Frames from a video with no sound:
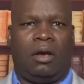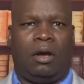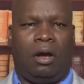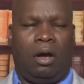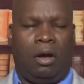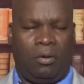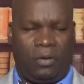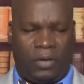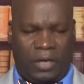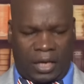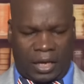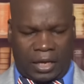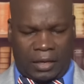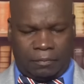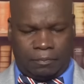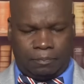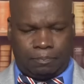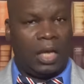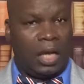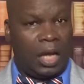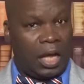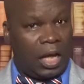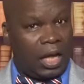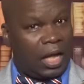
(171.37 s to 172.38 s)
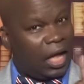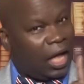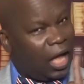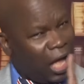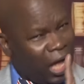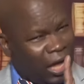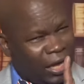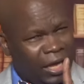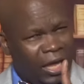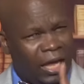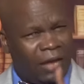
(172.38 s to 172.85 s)
Okay,
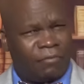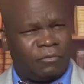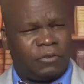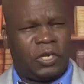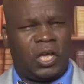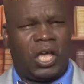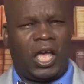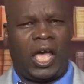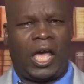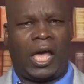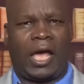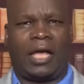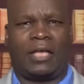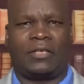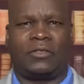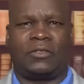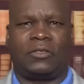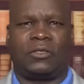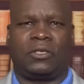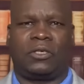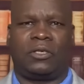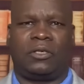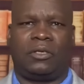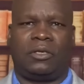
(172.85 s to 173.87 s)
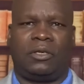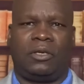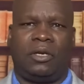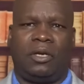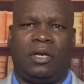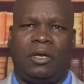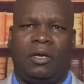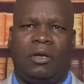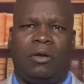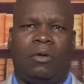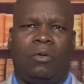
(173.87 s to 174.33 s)
I have to ask,
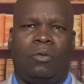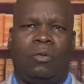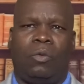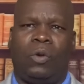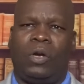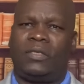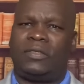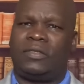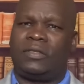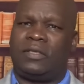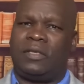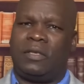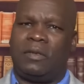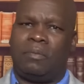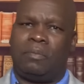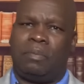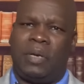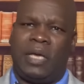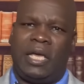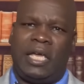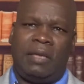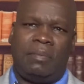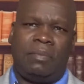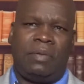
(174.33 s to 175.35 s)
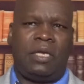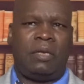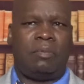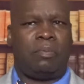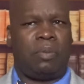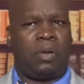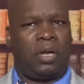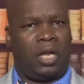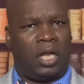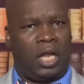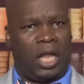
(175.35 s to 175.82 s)
was the baby
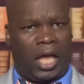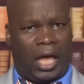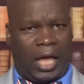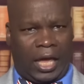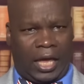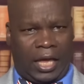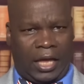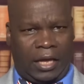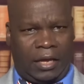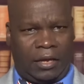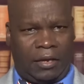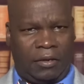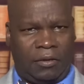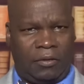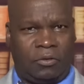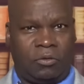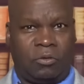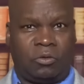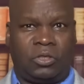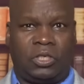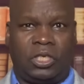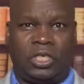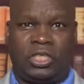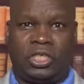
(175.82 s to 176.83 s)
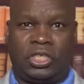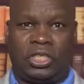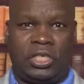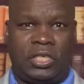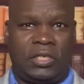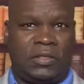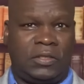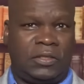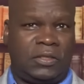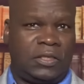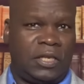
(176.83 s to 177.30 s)
planned, or did she
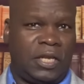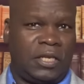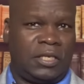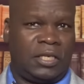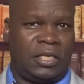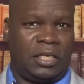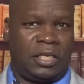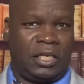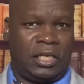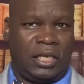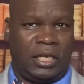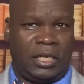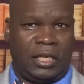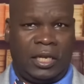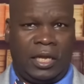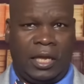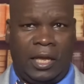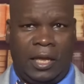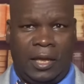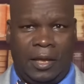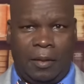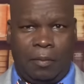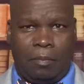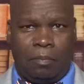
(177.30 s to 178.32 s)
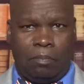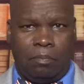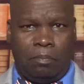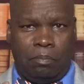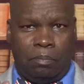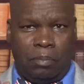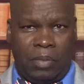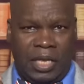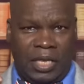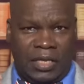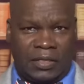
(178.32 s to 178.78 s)
suddenly
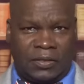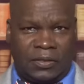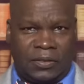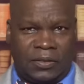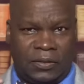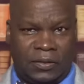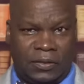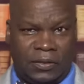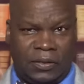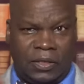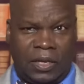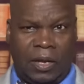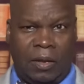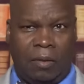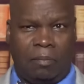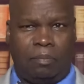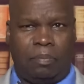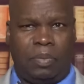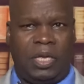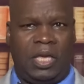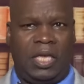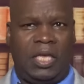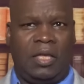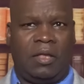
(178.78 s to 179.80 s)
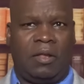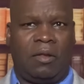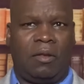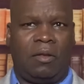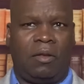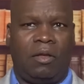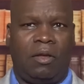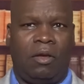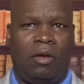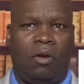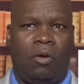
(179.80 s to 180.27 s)
miss a pill,
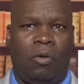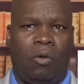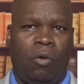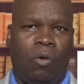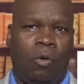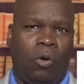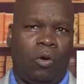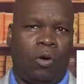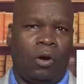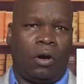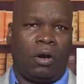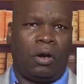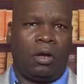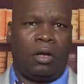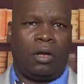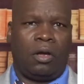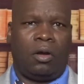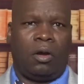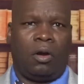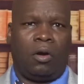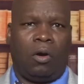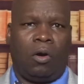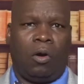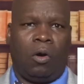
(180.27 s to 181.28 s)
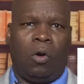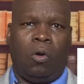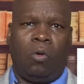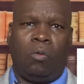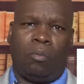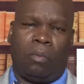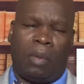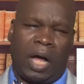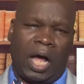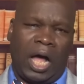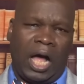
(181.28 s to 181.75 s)
or, oh
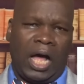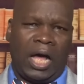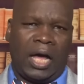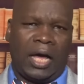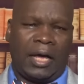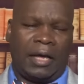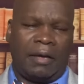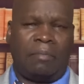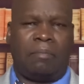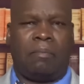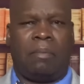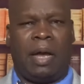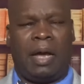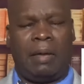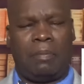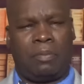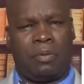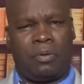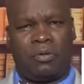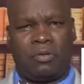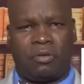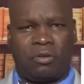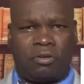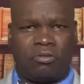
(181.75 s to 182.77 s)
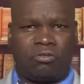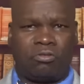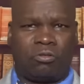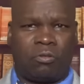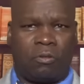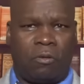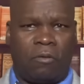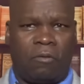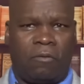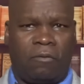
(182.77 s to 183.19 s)
my, my birth control